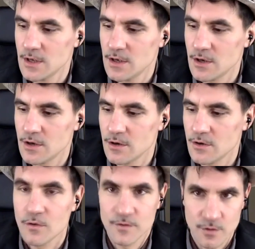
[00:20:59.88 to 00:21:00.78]

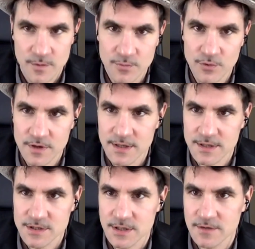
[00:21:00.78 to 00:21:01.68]
overcoming porn
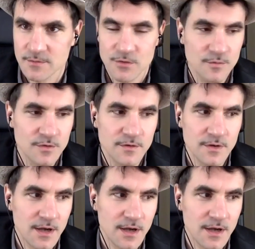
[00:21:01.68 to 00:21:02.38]
addiction at the moment,